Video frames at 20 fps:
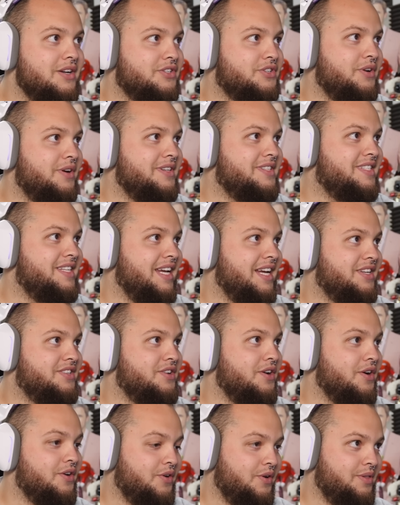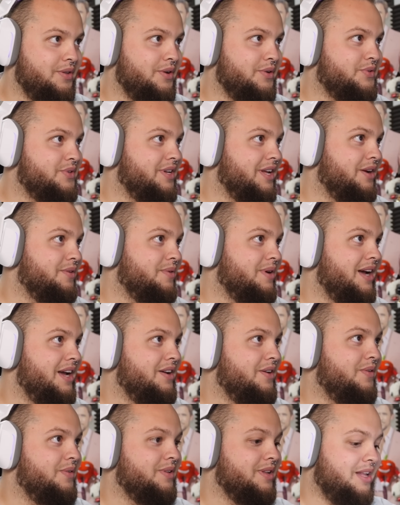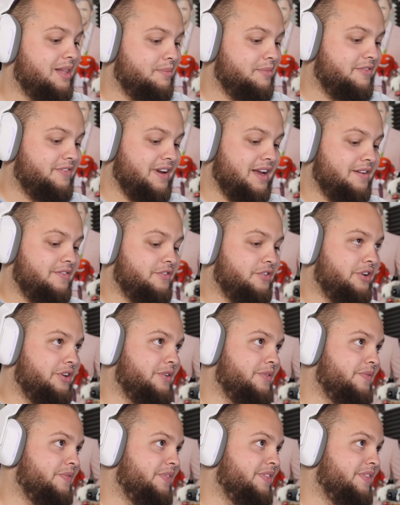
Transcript: I saw a TikTok earlier today, right? Hold on, let me find it for you.